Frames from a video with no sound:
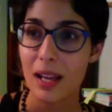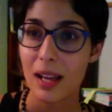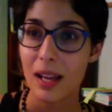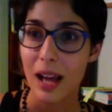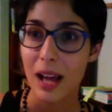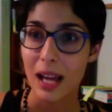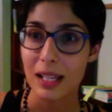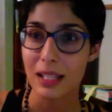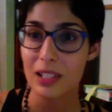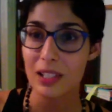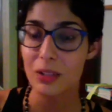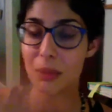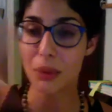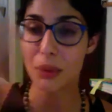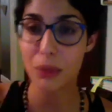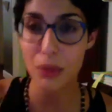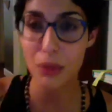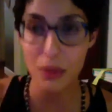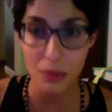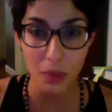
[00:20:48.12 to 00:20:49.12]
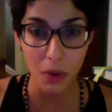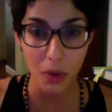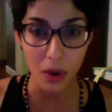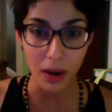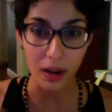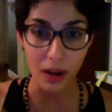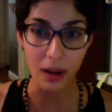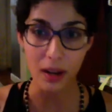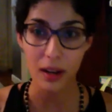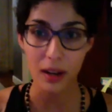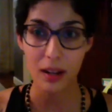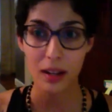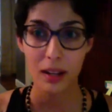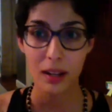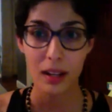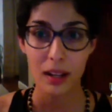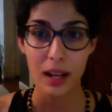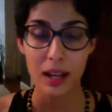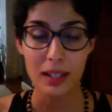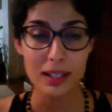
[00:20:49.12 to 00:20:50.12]
I need to recruit more.
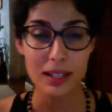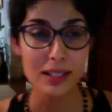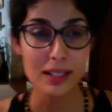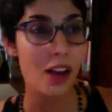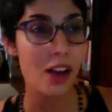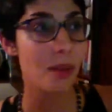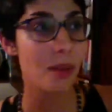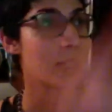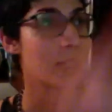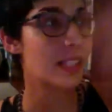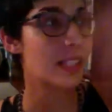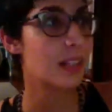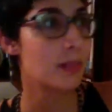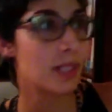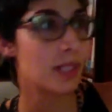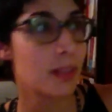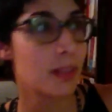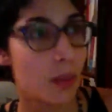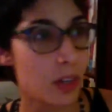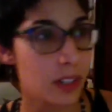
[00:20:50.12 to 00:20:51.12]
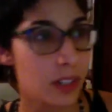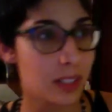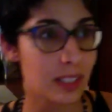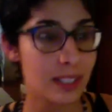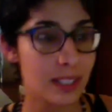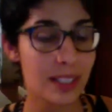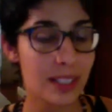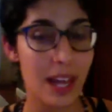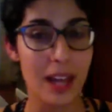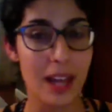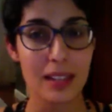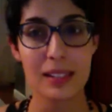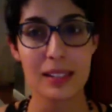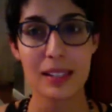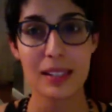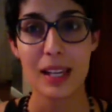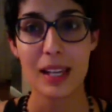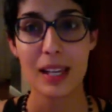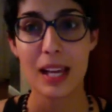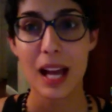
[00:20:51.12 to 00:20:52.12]
I need to help my team see more
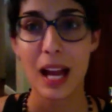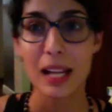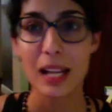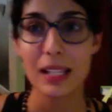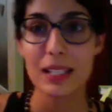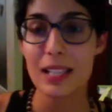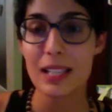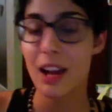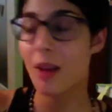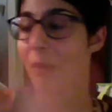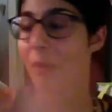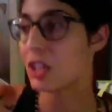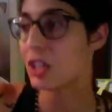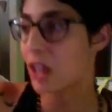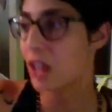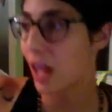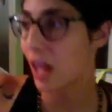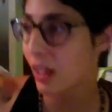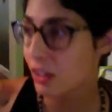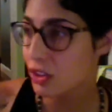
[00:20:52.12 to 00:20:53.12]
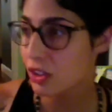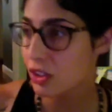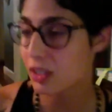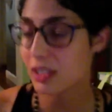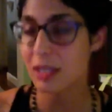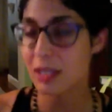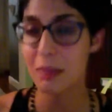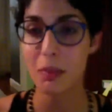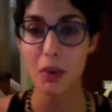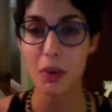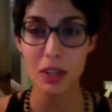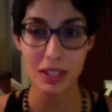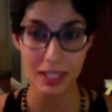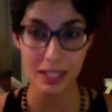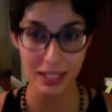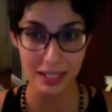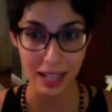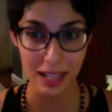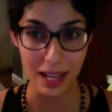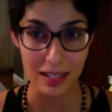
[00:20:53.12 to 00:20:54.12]
success. I need to help my challengers see more
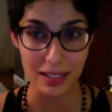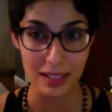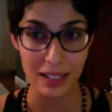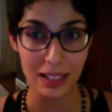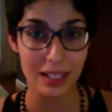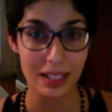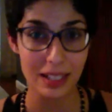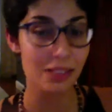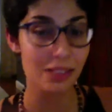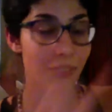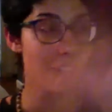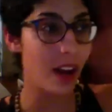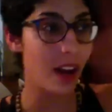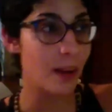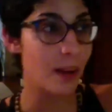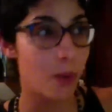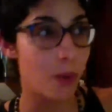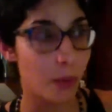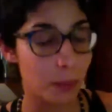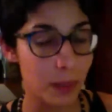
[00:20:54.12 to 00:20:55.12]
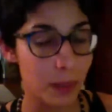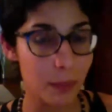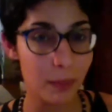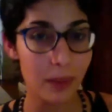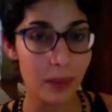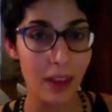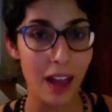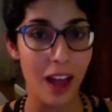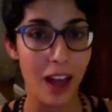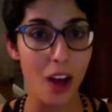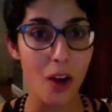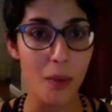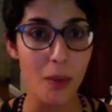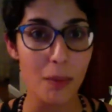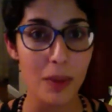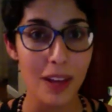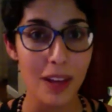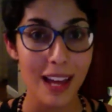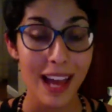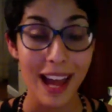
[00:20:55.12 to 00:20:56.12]
success. I need to find more people to help.
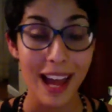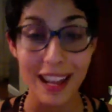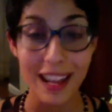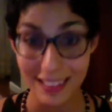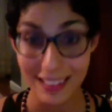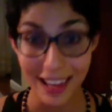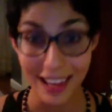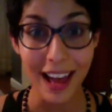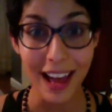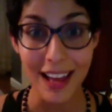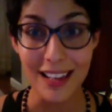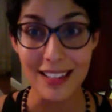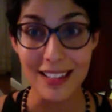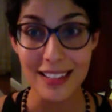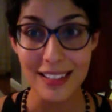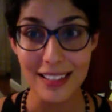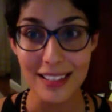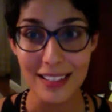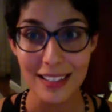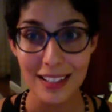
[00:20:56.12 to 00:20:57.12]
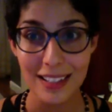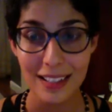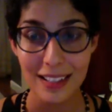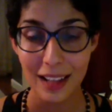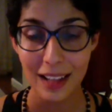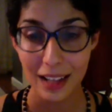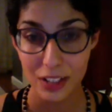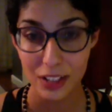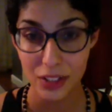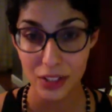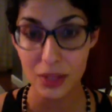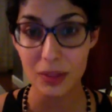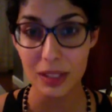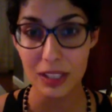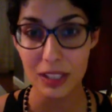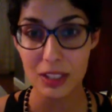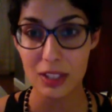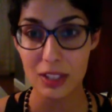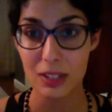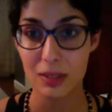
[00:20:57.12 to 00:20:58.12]
And yes, I do
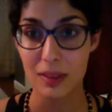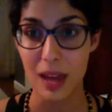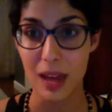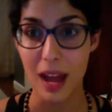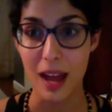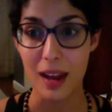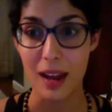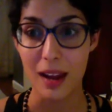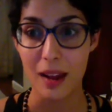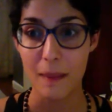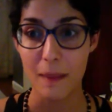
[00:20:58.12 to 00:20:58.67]
need to do that.